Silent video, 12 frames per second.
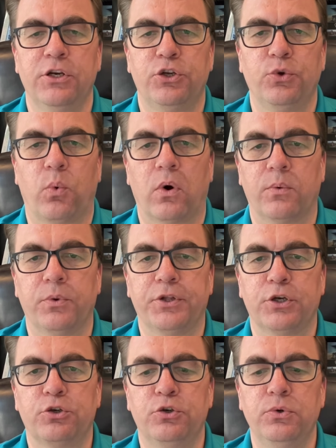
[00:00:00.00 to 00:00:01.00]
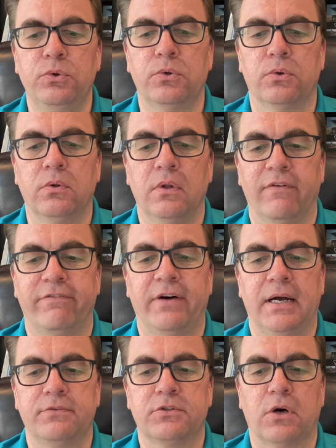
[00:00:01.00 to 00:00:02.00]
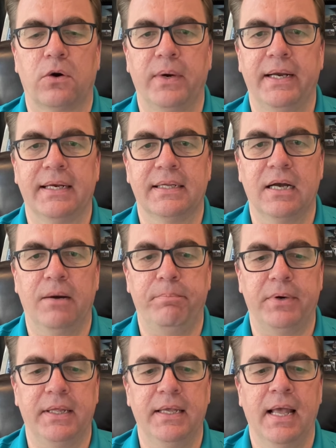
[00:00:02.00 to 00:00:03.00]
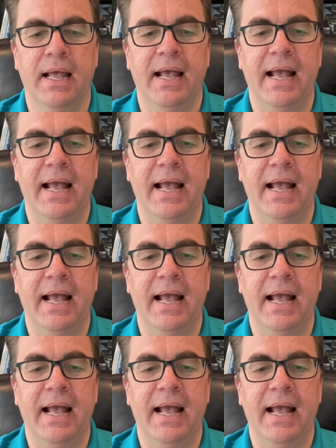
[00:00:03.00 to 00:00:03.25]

to work with a Google 5-star rated company